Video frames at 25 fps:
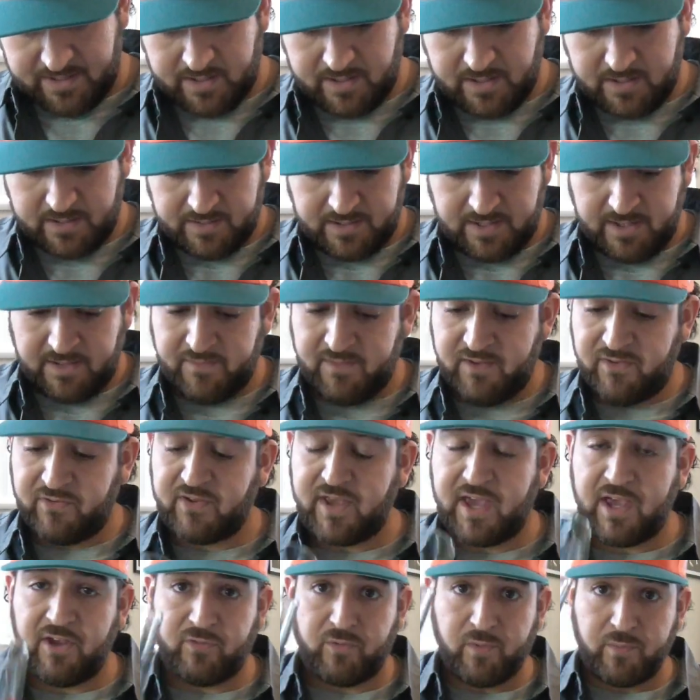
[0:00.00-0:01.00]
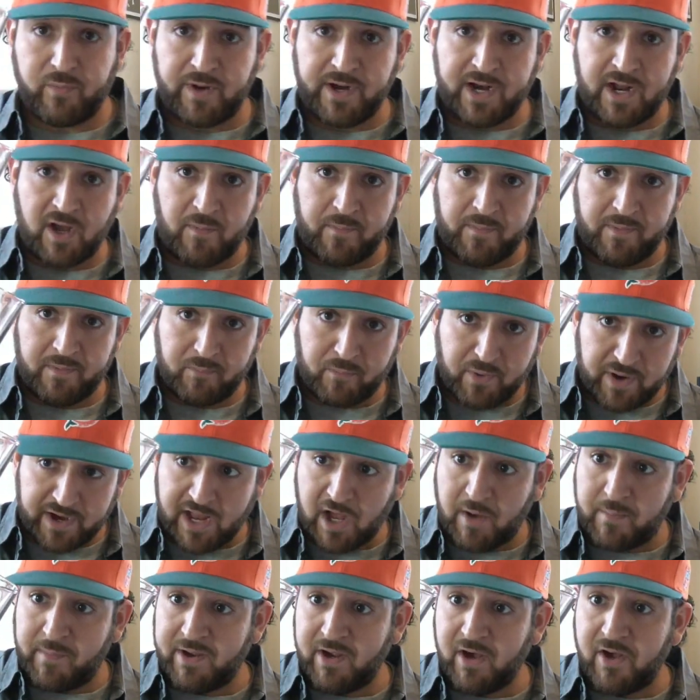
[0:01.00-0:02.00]
uh, in this case, we bring out my,
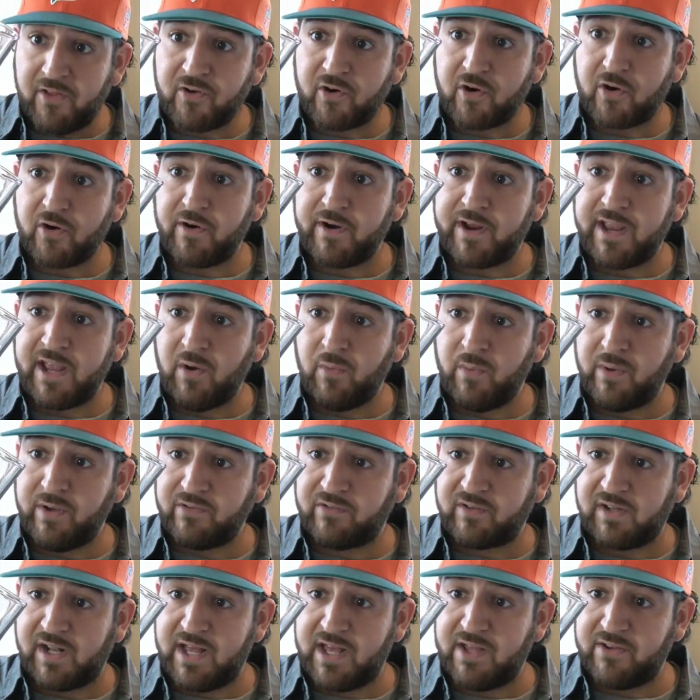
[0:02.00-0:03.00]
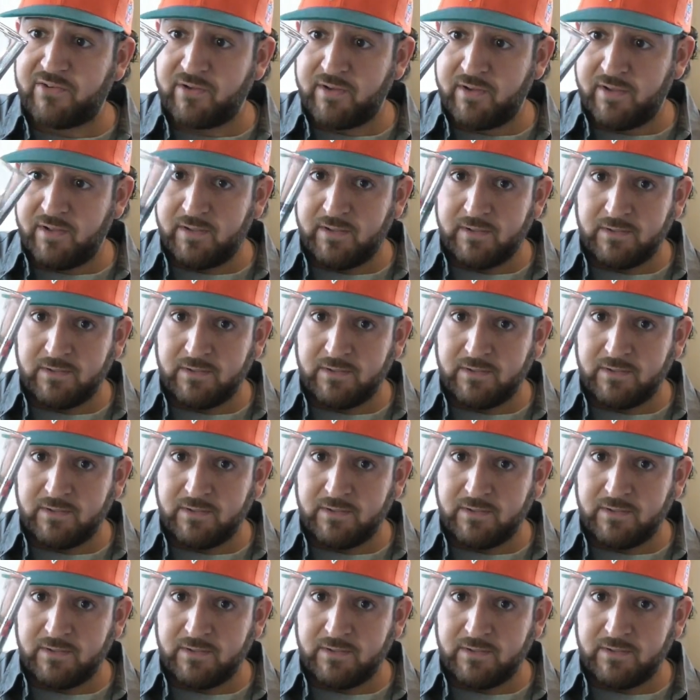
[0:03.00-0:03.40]
break out my other Hurricane Wings class